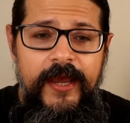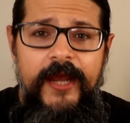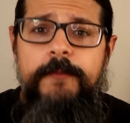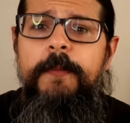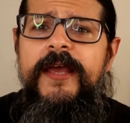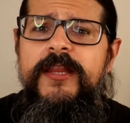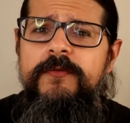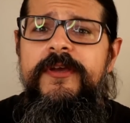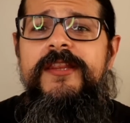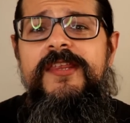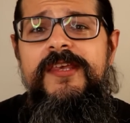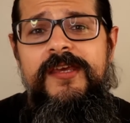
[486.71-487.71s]
And by the
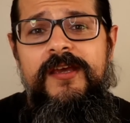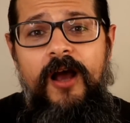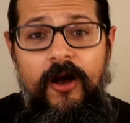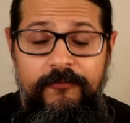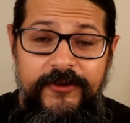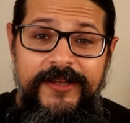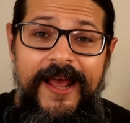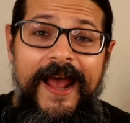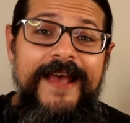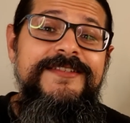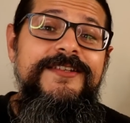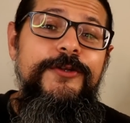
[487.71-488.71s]
way, the oven
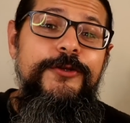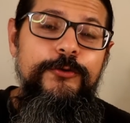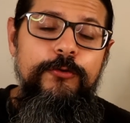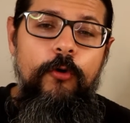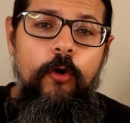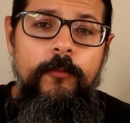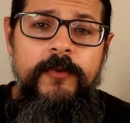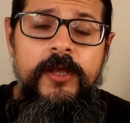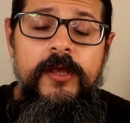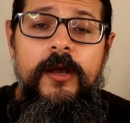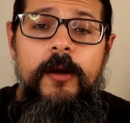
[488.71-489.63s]
has a new home.